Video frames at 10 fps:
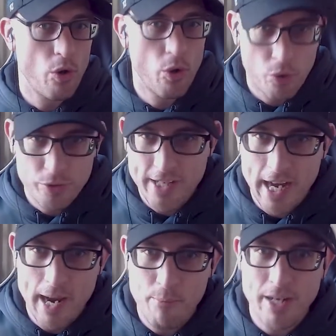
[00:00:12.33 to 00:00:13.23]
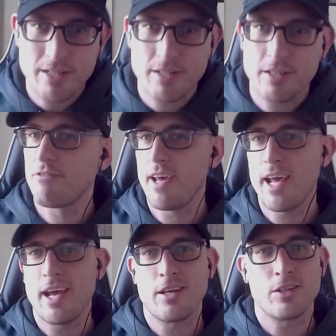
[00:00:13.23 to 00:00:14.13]
old-time wrestling
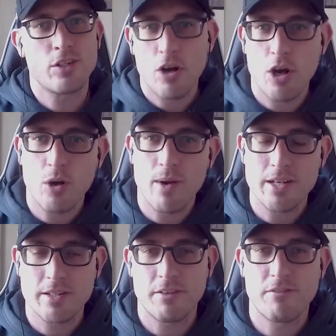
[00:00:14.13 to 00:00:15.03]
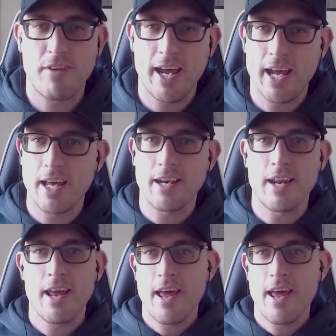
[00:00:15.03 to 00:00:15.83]
fan, current wrestling fan,